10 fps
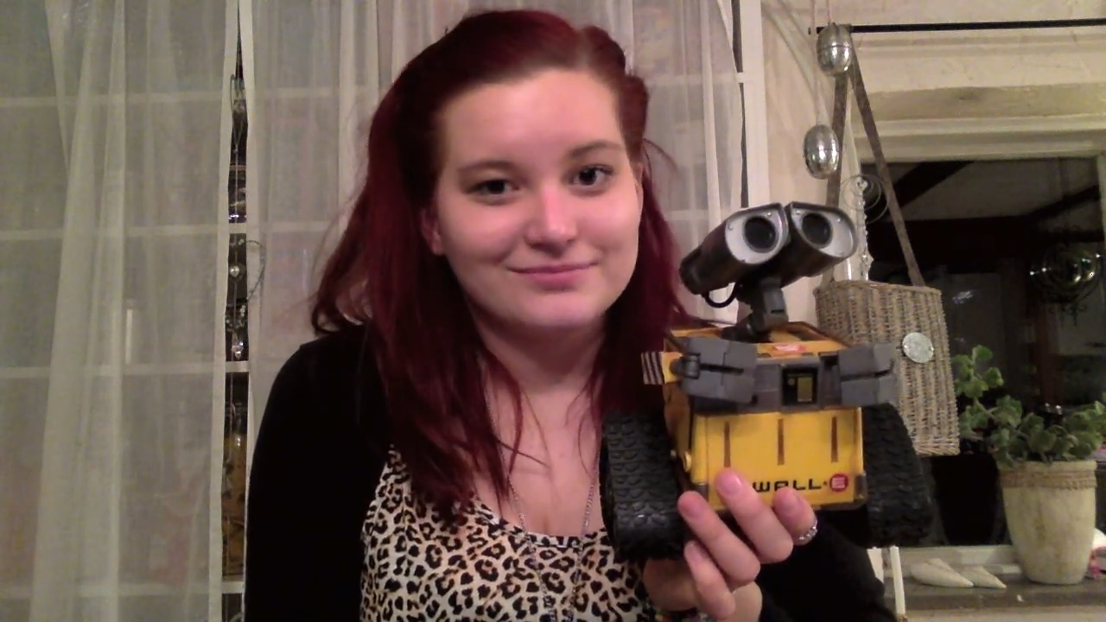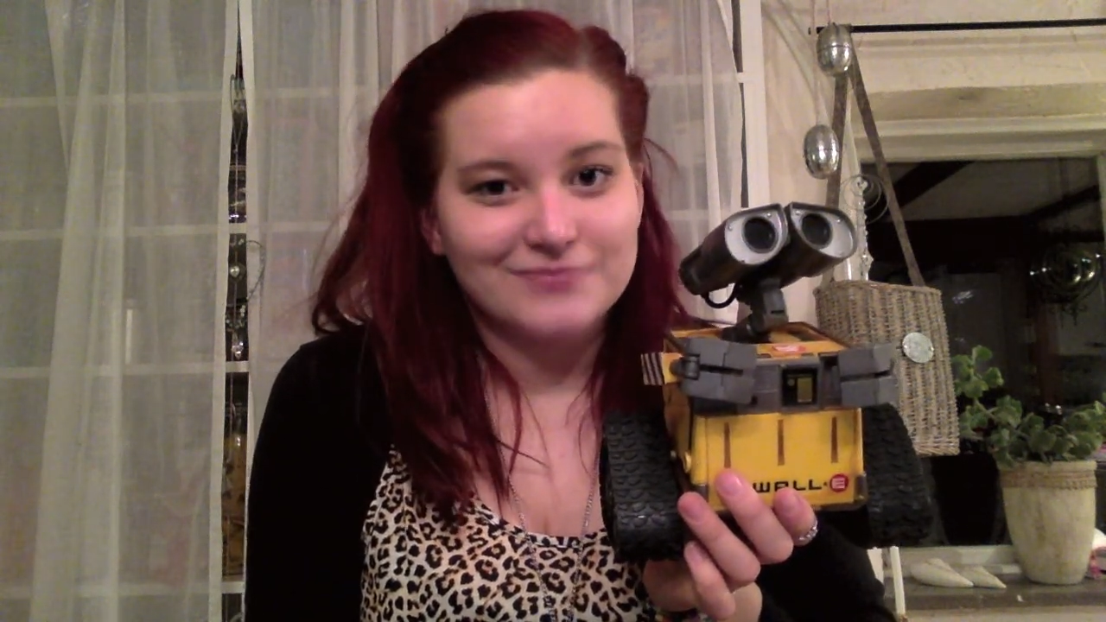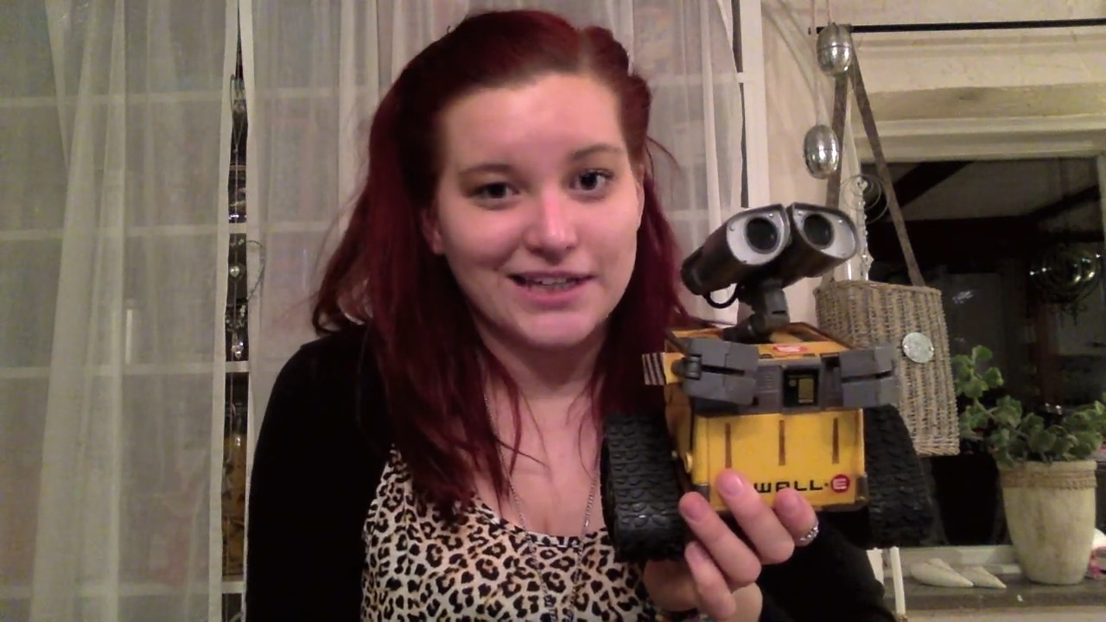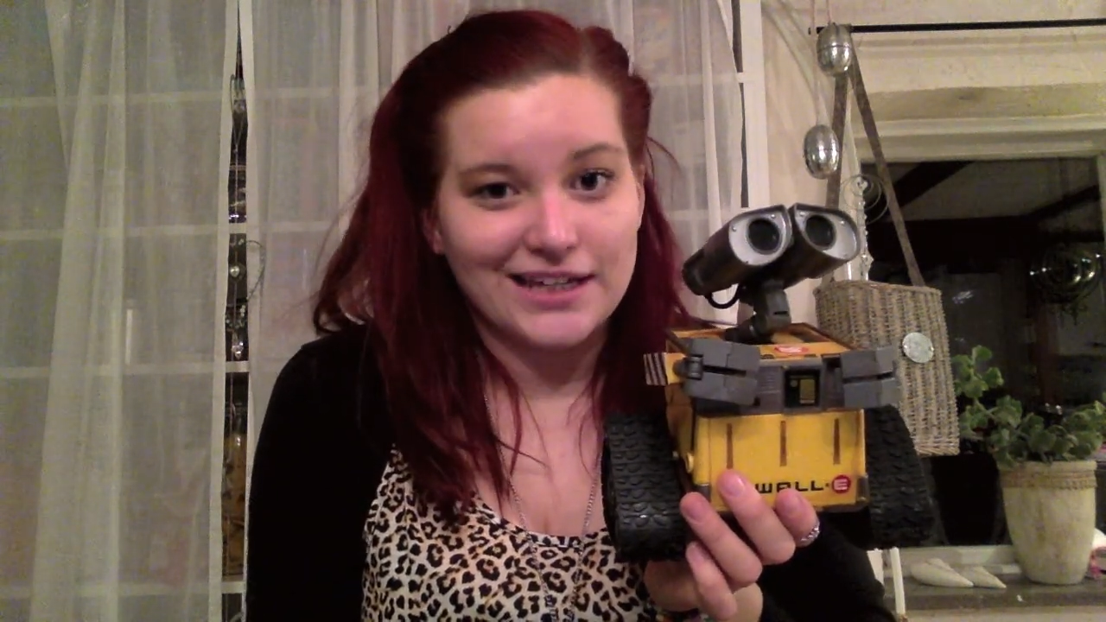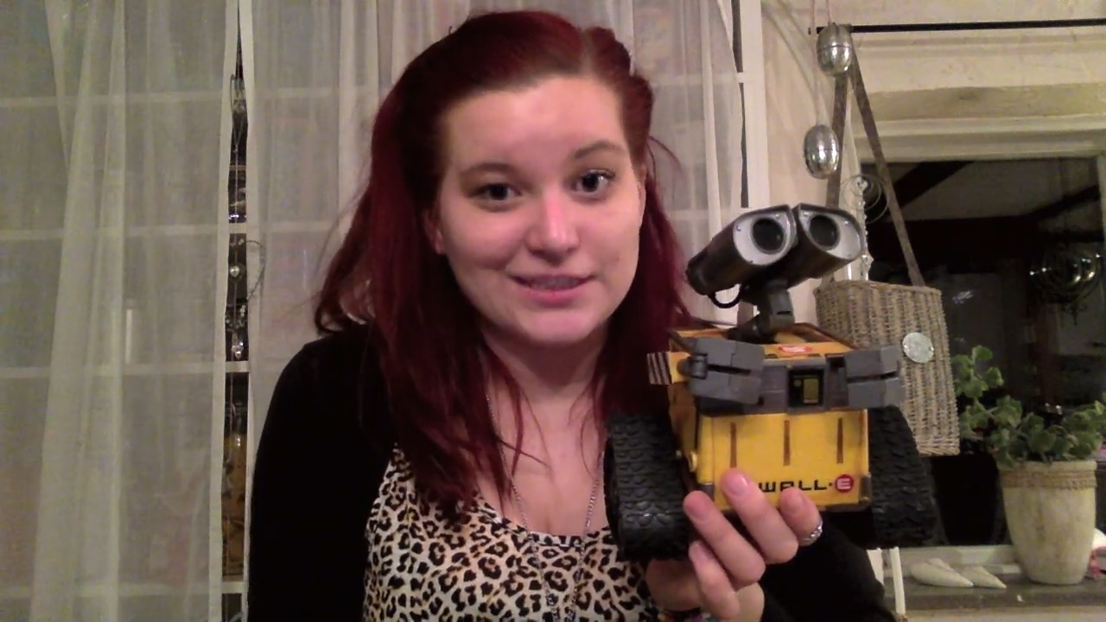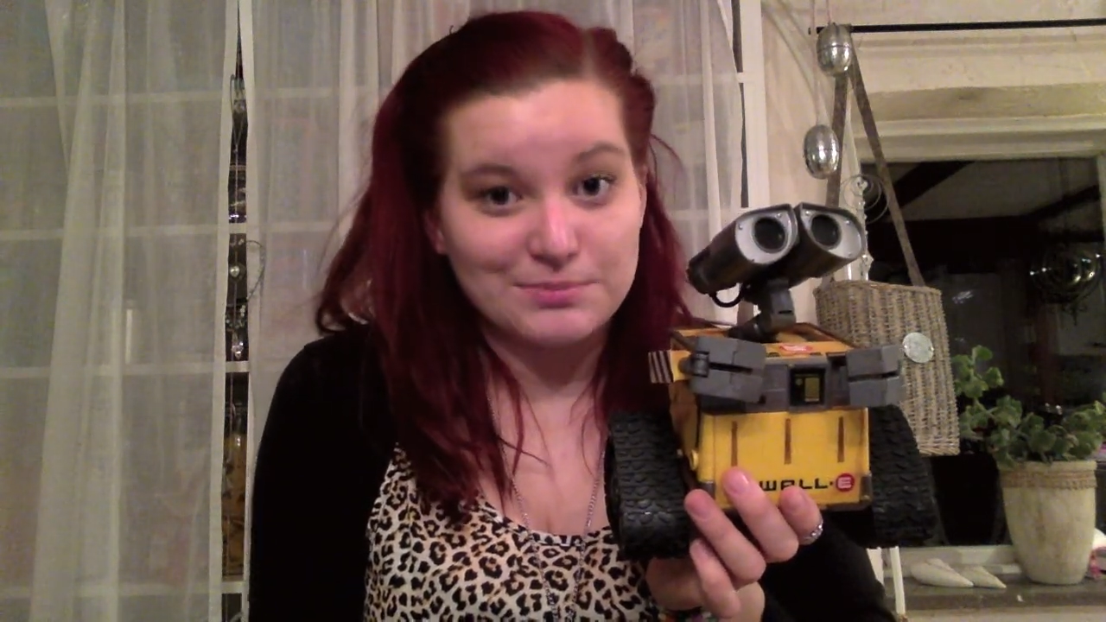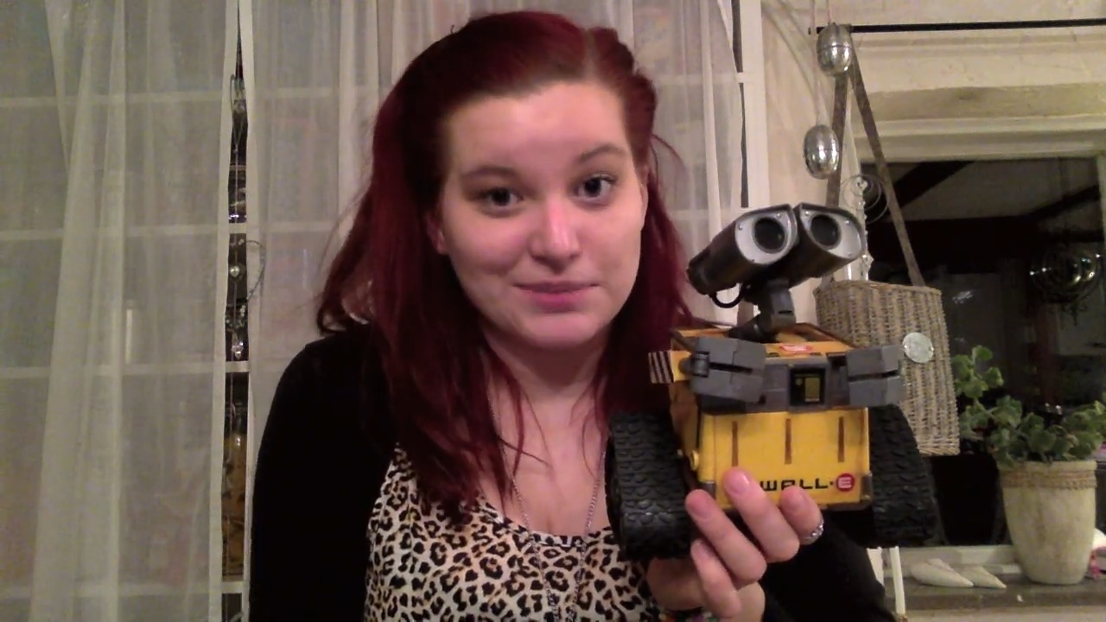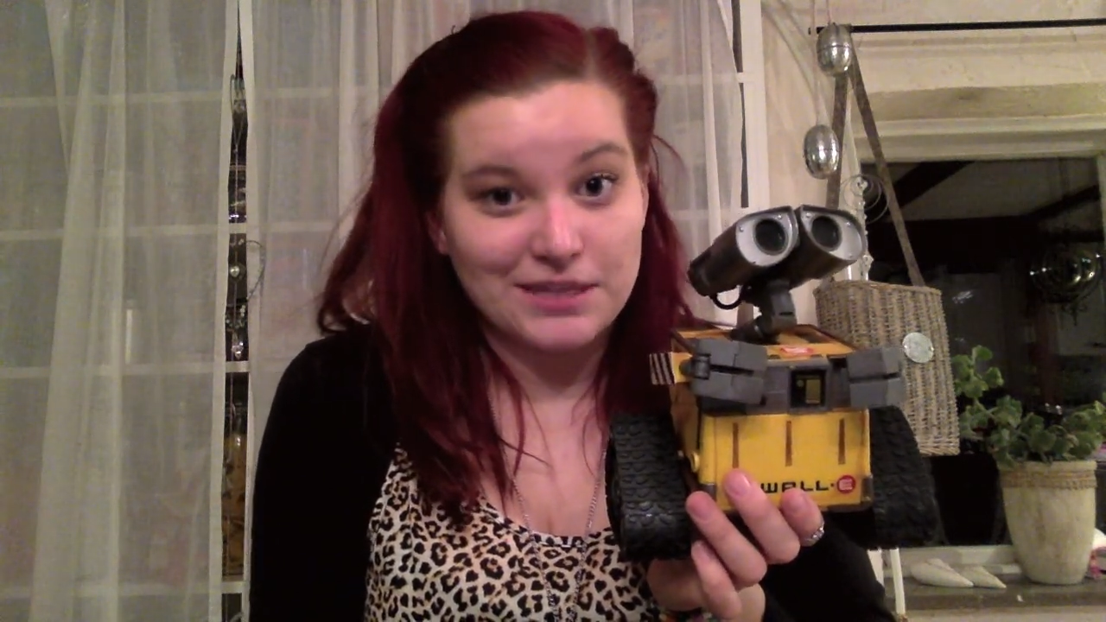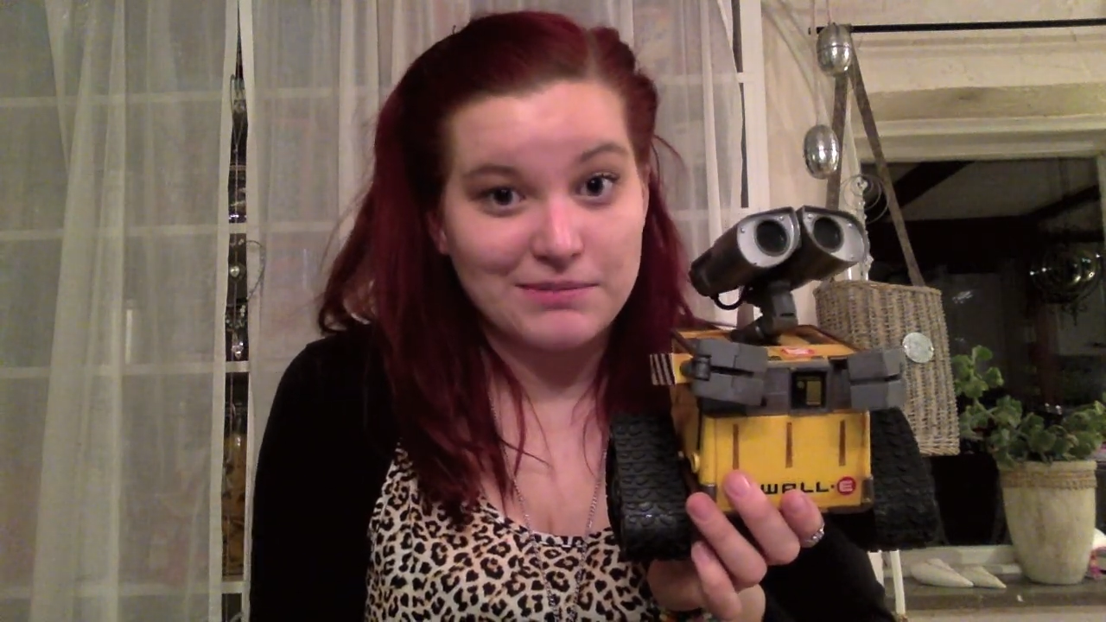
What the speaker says: But yeah, his play